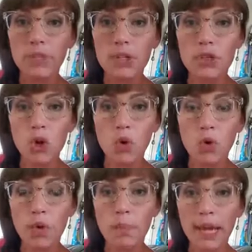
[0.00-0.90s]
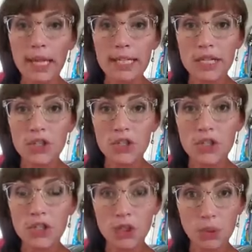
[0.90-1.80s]
So pay
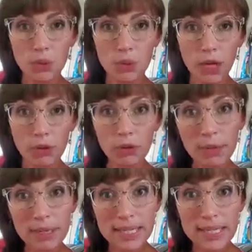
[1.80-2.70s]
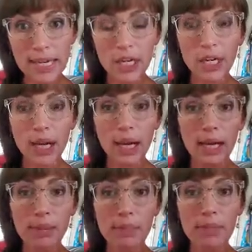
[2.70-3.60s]
attention to agreement there.
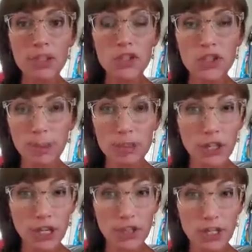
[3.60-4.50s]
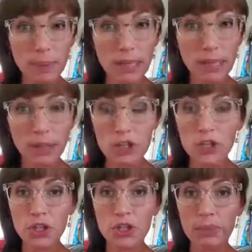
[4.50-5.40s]
Double check your spelling, make sure
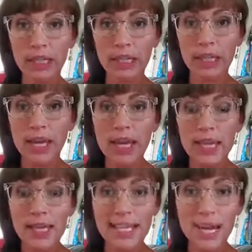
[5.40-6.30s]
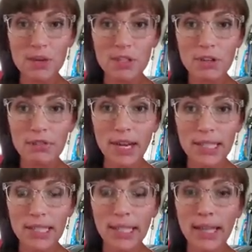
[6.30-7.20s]
that you're spelling the nouns
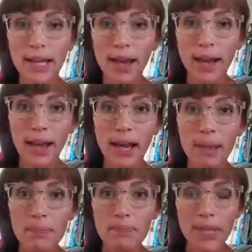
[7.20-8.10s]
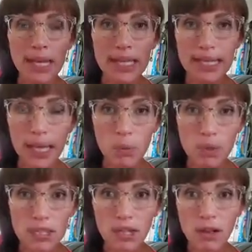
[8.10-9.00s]
correctly, and I think that
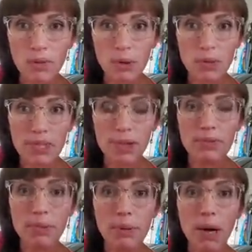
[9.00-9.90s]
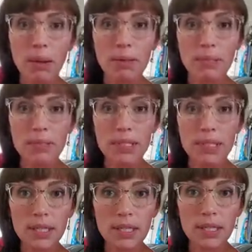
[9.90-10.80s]
will solve most of the
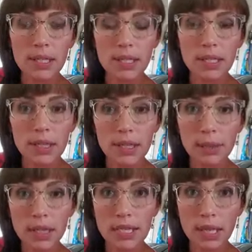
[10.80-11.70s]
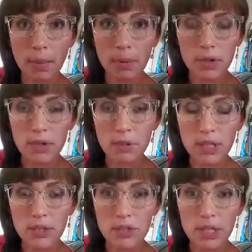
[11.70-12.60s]
problems. The thing with the numbers,
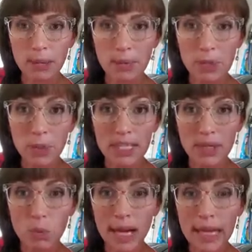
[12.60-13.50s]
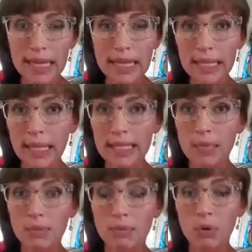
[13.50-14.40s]
when there's the number 21, I think that's
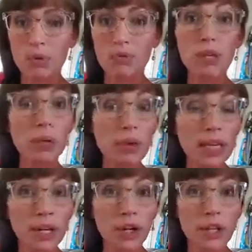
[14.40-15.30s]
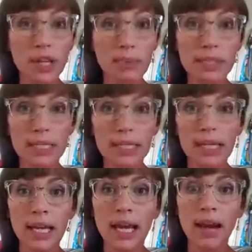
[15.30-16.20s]
the most frequent error that I'm
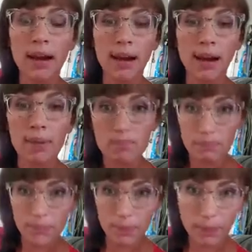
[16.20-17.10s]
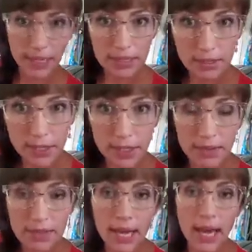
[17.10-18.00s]
seeing, but
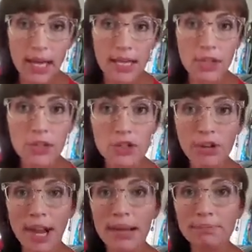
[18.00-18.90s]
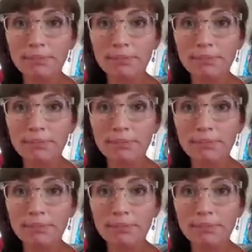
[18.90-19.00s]
give that another try.